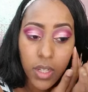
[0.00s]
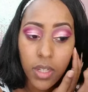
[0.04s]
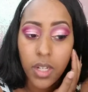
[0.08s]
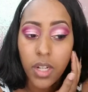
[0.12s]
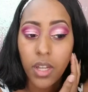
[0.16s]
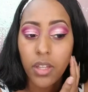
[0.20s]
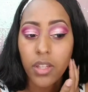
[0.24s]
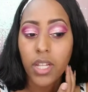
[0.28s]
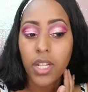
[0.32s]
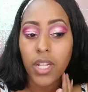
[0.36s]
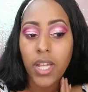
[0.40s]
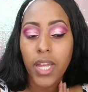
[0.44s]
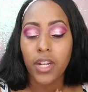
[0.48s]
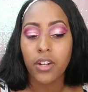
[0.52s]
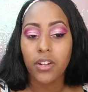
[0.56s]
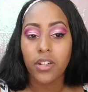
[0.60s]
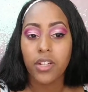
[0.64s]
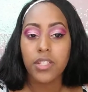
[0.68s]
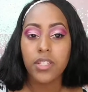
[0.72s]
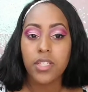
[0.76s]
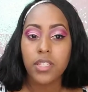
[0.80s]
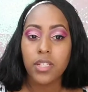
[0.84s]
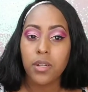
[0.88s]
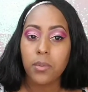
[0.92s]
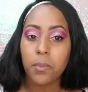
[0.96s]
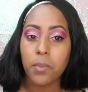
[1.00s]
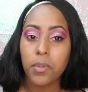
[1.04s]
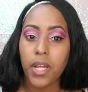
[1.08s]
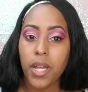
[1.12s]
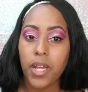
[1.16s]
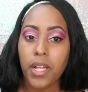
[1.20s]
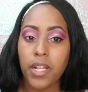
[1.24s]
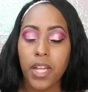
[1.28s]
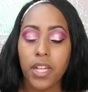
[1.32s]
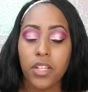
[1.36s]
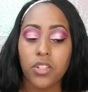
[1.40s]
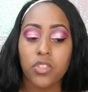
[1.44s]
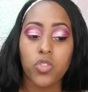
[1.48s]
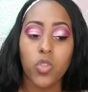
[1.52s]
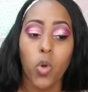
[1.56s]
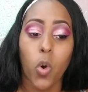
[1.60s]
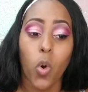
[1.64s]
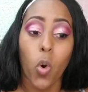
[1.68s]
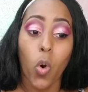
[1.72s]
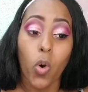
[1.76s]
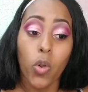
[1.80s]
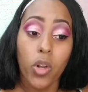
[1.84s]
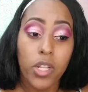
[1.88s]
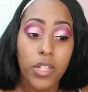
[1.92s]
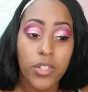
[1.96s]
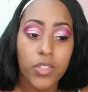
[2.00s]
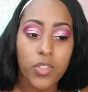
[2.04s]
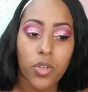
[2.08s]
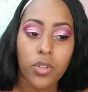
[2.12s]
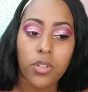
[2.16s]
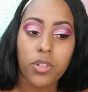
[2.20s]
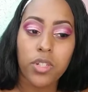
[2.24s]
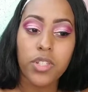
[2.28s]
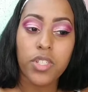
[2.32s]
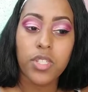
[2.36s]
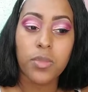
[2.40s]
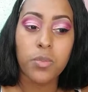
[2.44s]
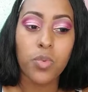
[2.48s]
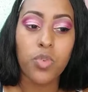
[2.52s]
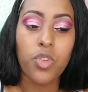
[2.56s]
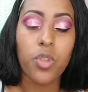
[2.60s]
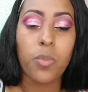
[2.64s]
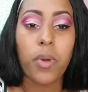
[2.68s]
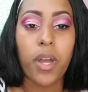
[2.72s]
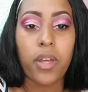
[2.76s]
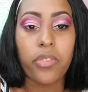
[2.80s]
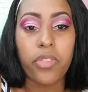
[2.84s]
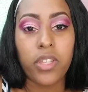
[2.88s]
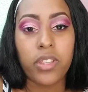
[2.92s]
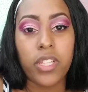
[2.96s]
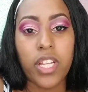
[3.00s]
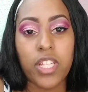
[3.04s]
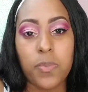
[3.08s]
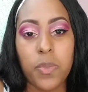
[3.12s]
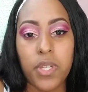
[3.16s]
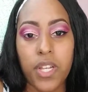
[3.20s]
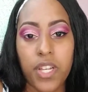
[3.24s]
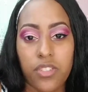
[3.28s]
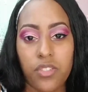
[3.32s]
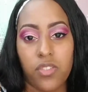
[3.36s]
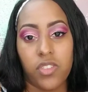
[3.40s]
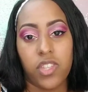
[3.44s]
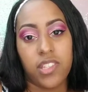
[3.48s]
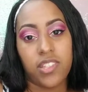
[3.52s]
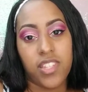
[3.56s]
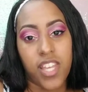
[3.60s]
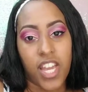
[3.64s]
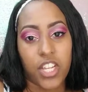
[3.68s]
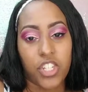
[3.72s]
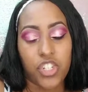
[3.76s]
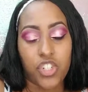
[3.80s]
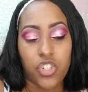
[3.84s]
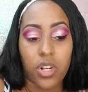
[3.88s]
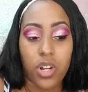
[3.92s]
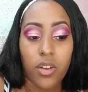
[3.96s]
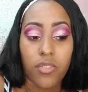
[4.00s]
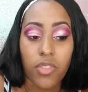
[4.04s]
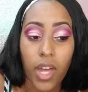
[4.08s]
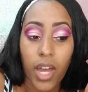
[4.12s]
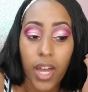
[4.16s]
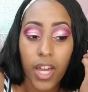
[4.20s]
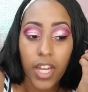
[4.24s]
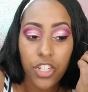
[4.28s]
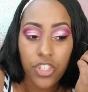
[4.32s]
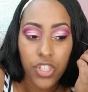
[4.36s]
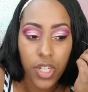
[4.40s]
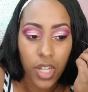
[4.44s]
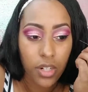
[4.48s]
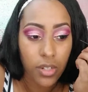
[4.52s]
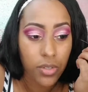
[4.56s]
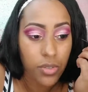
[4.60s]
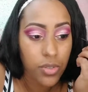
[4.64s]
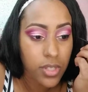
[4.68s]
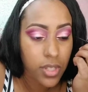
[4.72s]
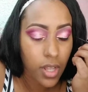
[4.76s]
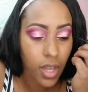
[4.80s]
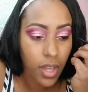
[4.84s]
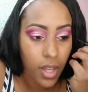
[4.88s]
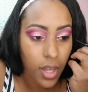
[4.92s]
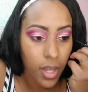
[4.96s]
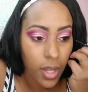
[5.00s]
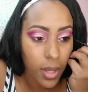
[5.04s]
Now, the liner isn't applying like totally, totally smooth, but I think that's because of the texture of the eyeshadows.